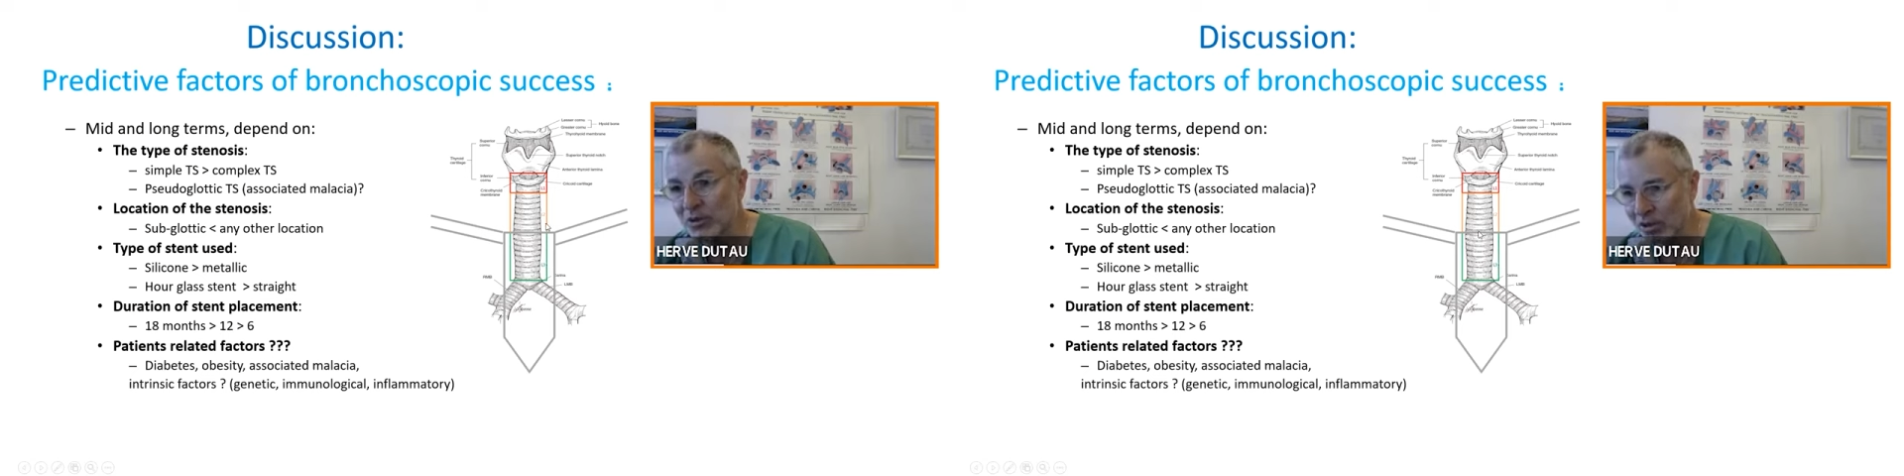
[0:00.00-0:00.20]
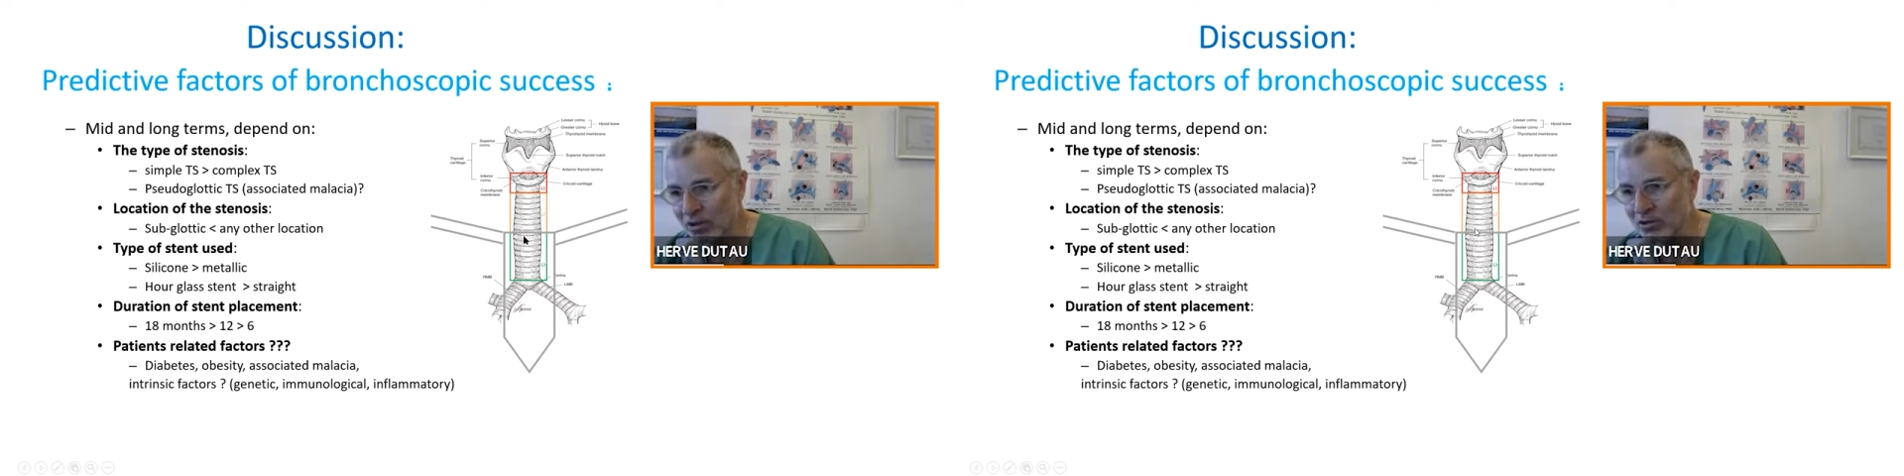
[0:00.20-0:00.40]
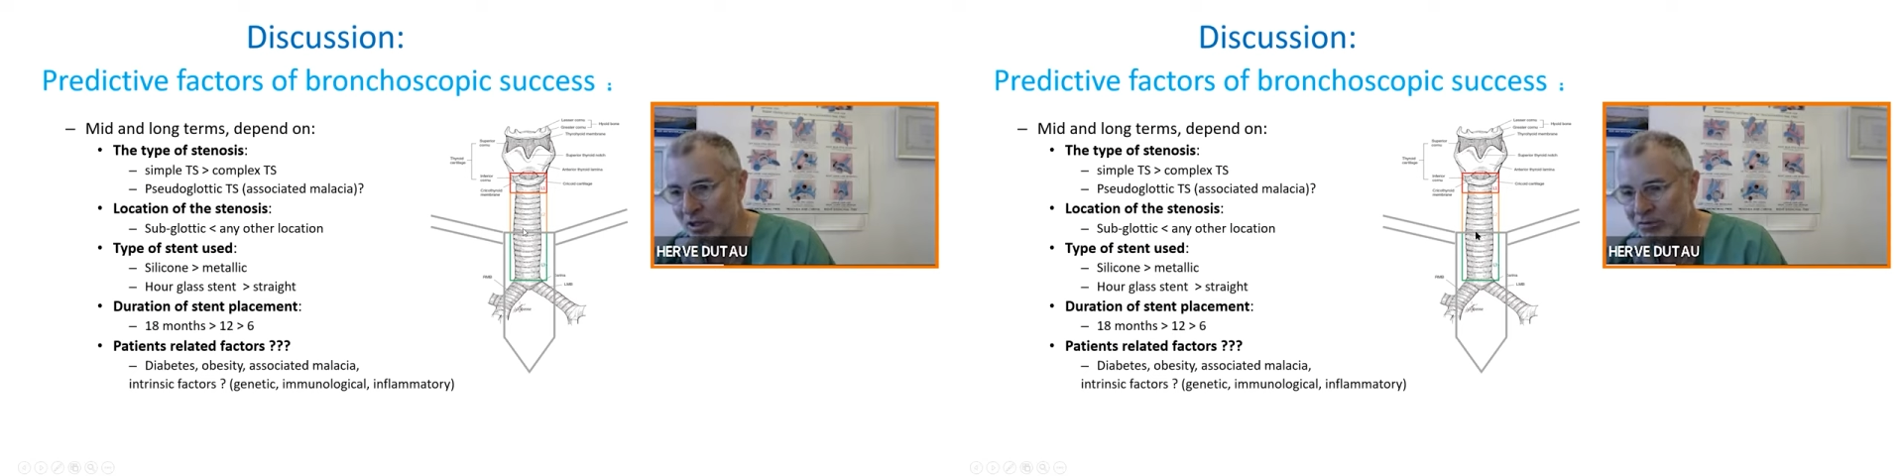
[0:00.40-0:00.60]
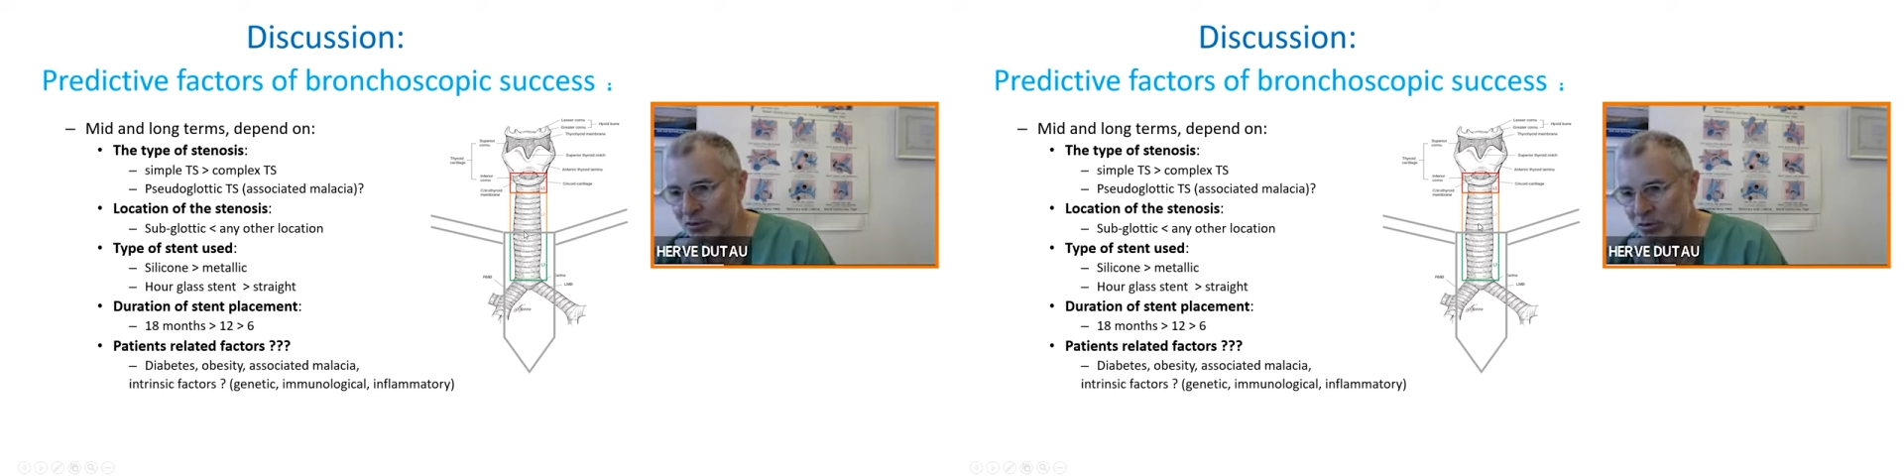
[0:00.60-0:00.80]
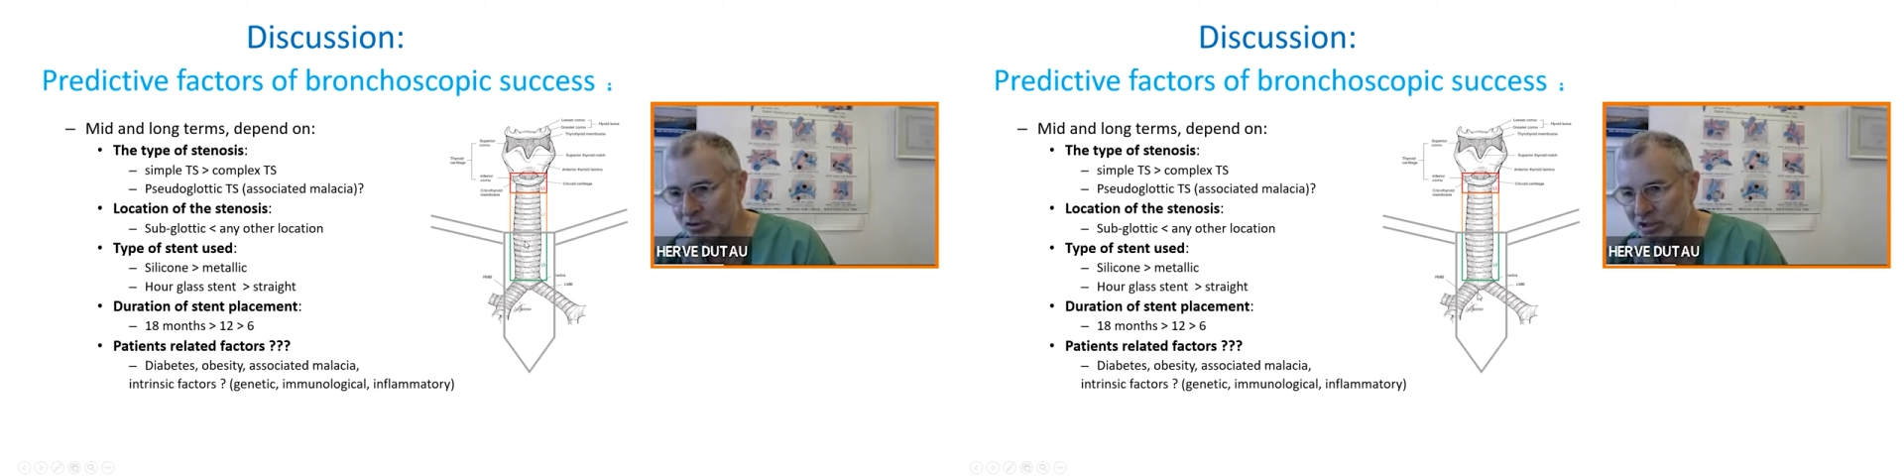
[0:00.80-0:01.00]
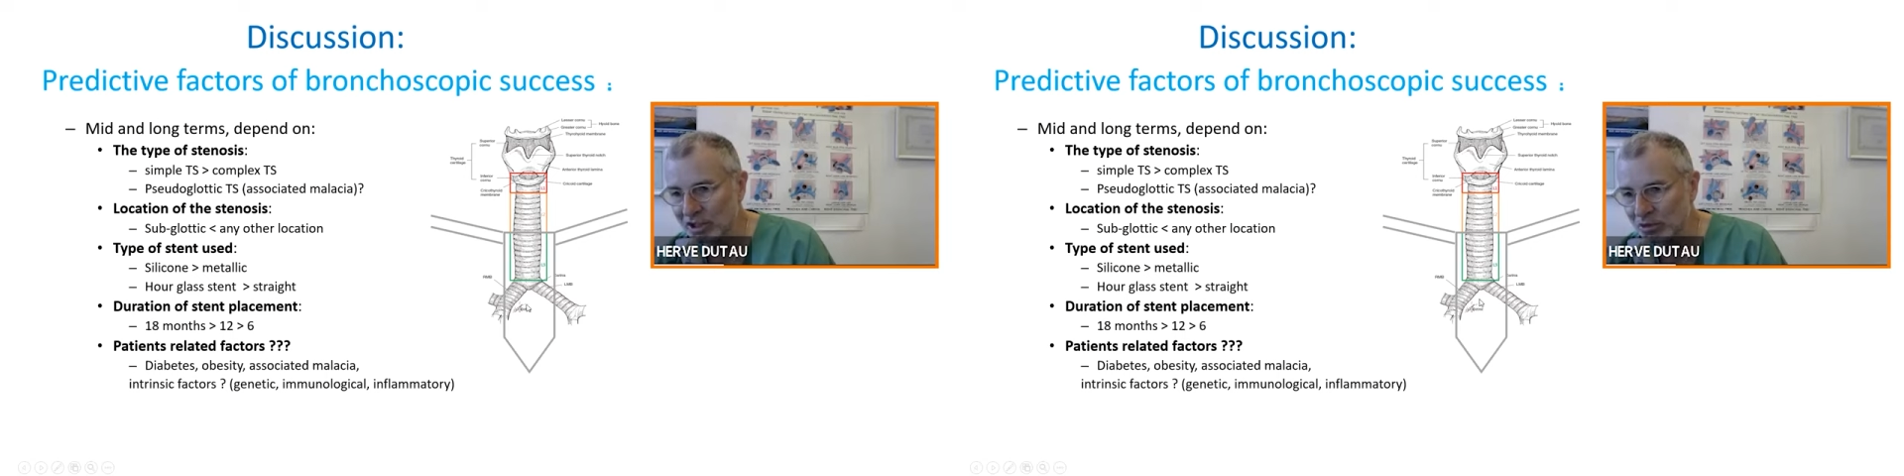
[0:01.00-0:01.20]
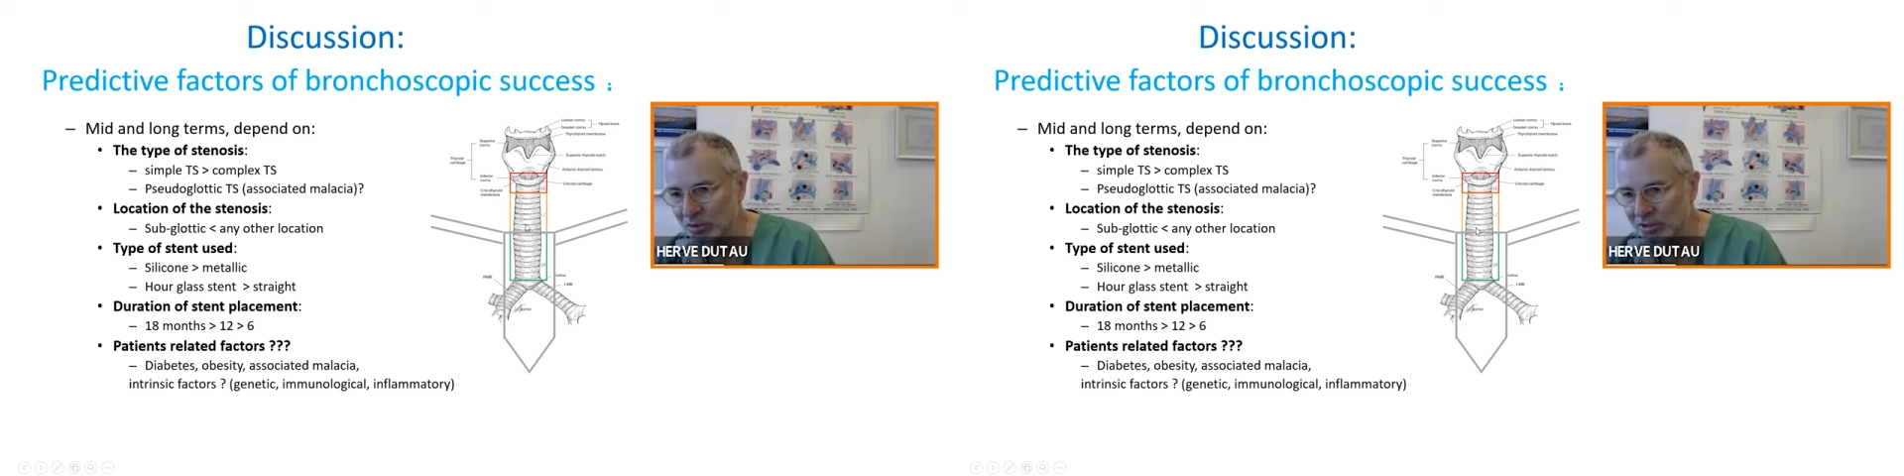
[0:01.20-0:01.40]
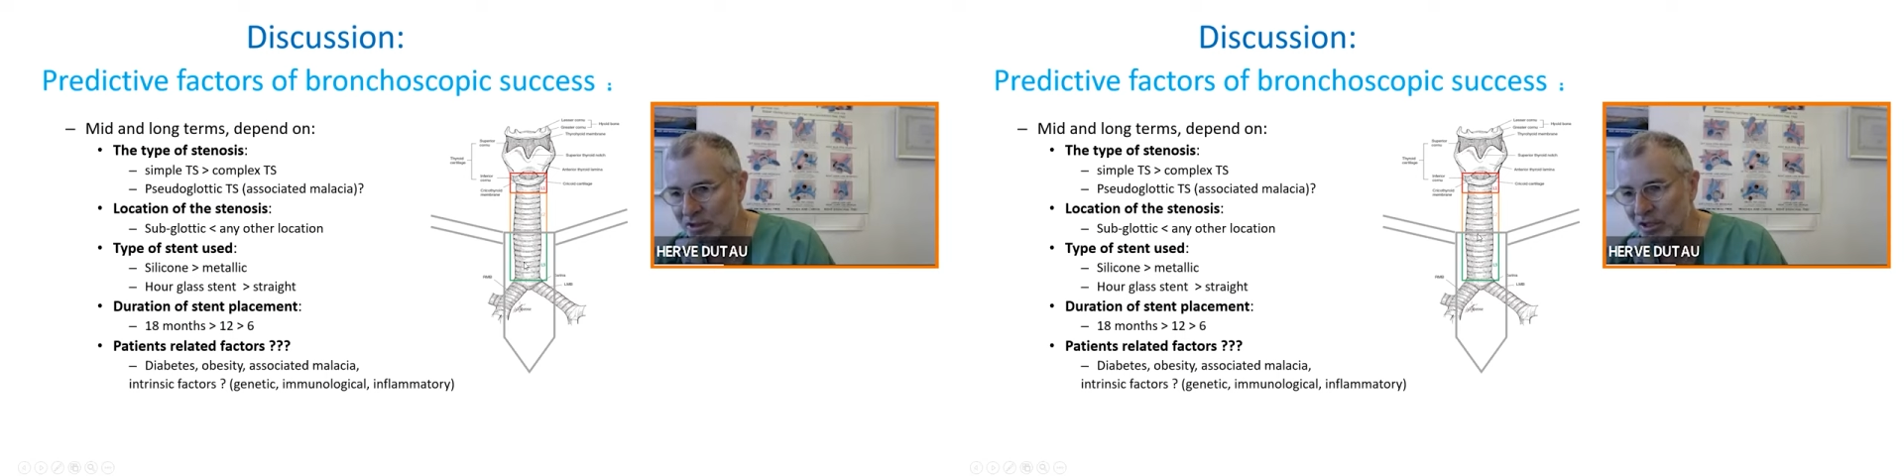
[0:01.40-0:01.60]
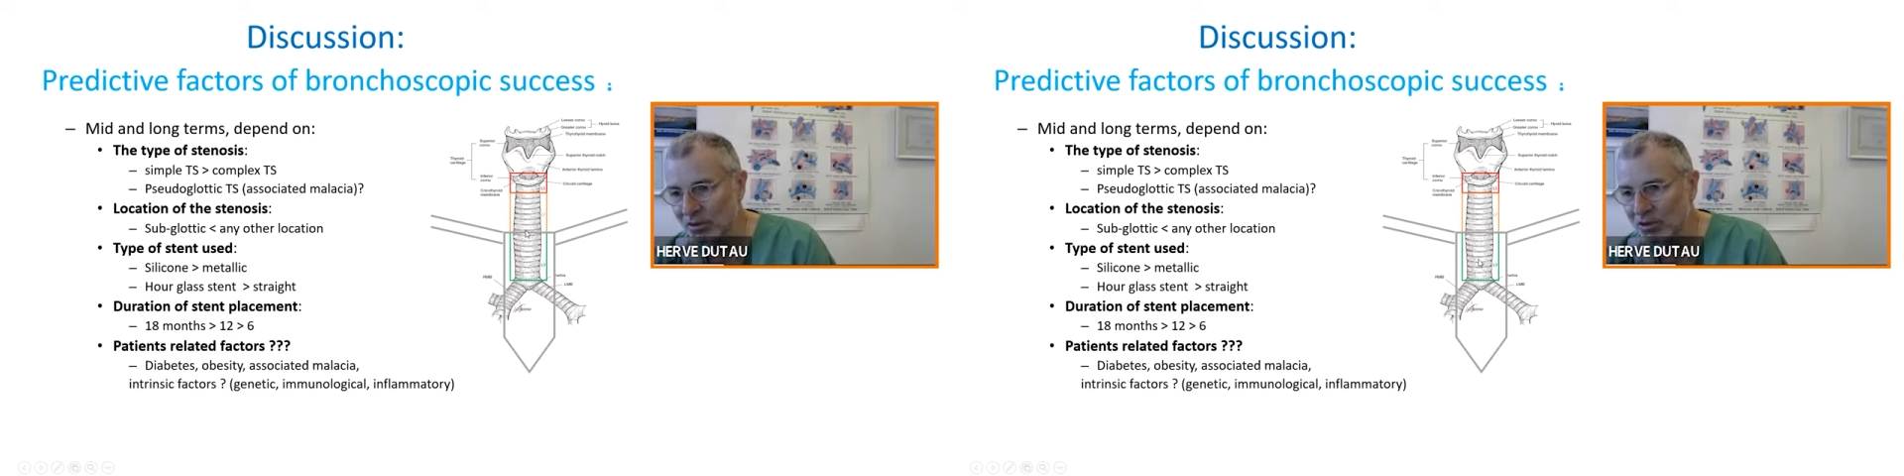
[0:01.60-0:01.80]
you also have to do a sternotomy,